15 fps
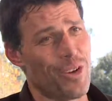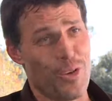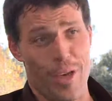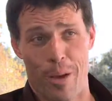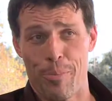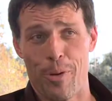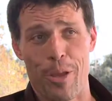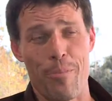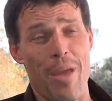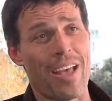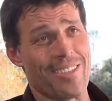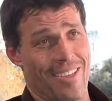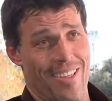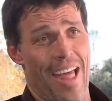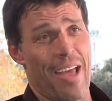you got a pretty
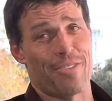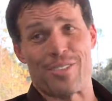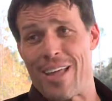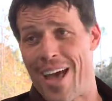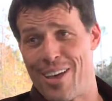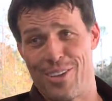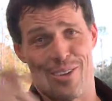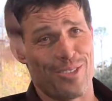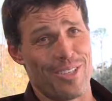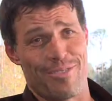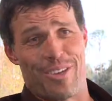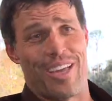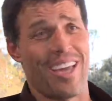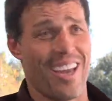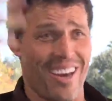amazing lifestyle. You're
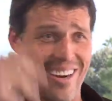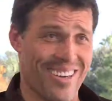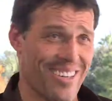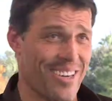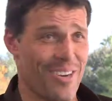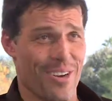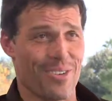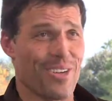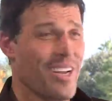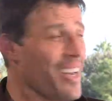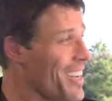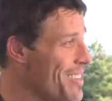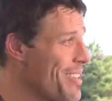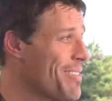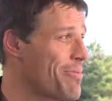living here,
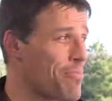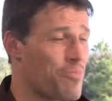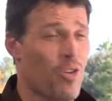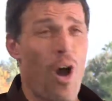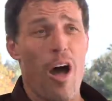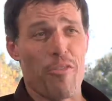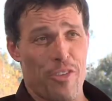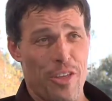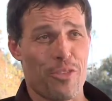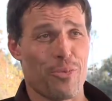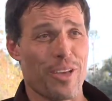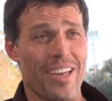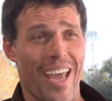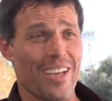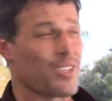golfing
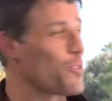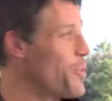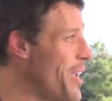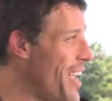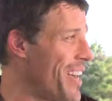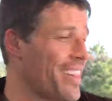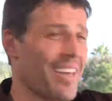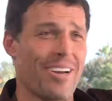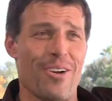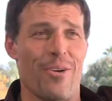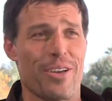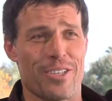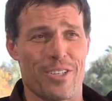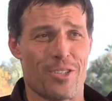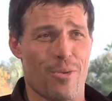3 days a week, and then
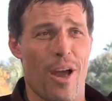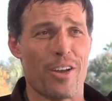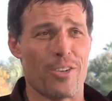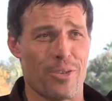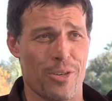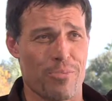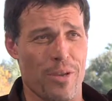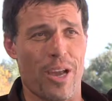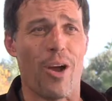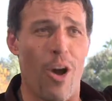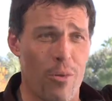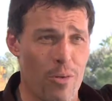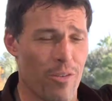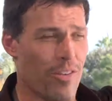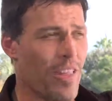going to Toronto, your big
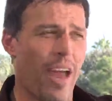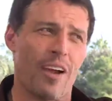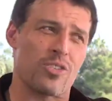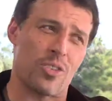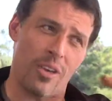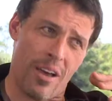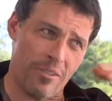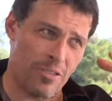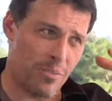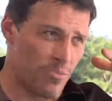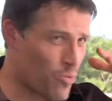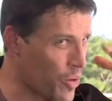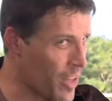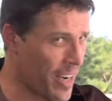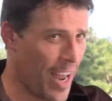home over there. So you have some
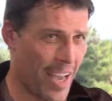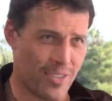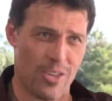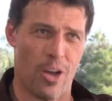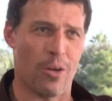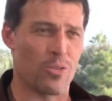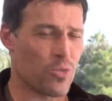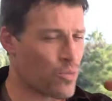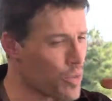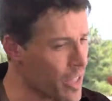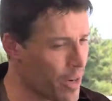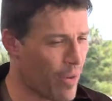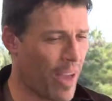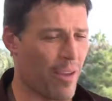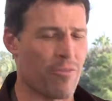really nice homes,
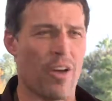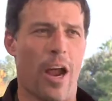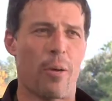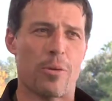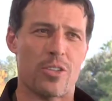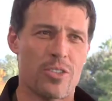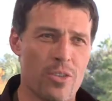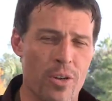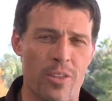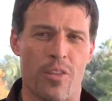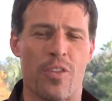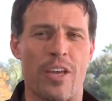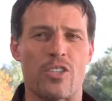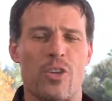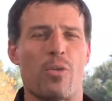really great environments, doing the
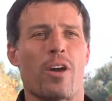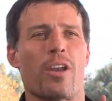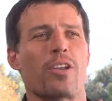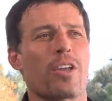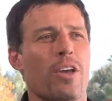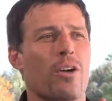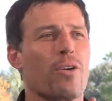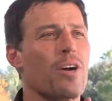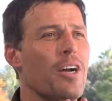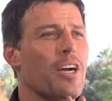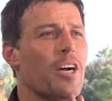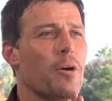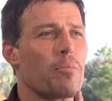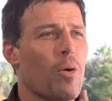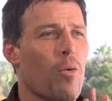things you want to do.
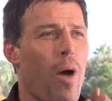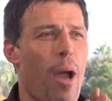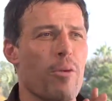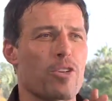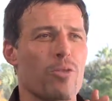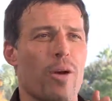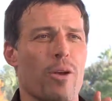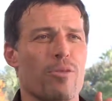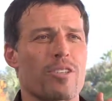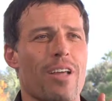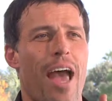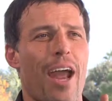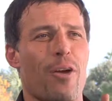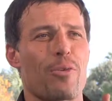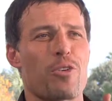But why would you want to
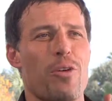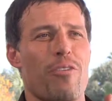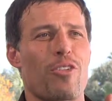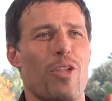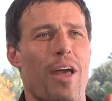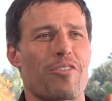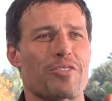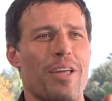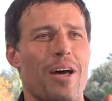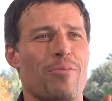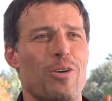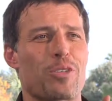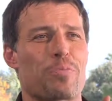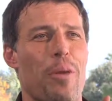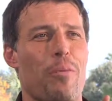retire when you have the lifestyle
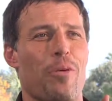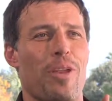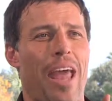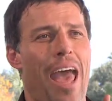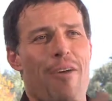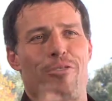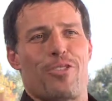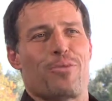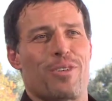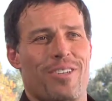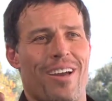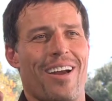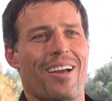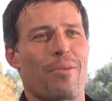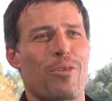most people would have when they're
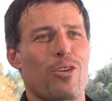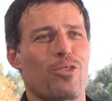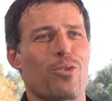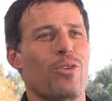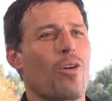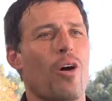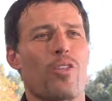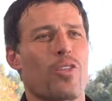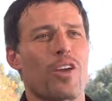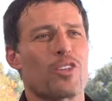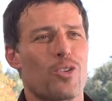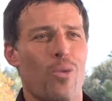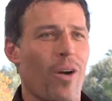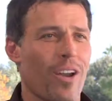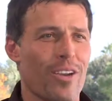retiring? I mean, you're doing all the
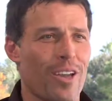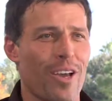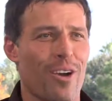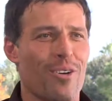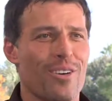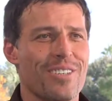things you want to do.